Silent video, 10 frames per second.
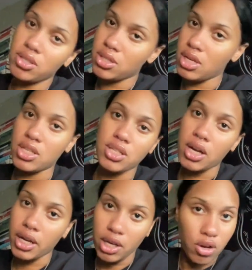it's
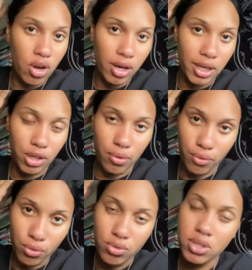tugging on like your
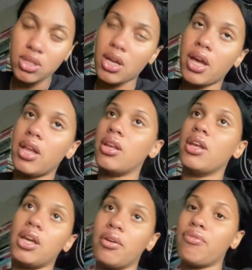roots, and
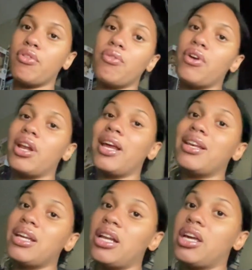it could feel very like
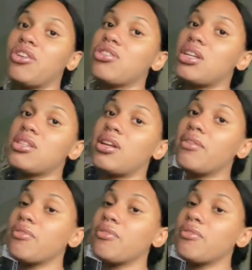delicate or sensitive.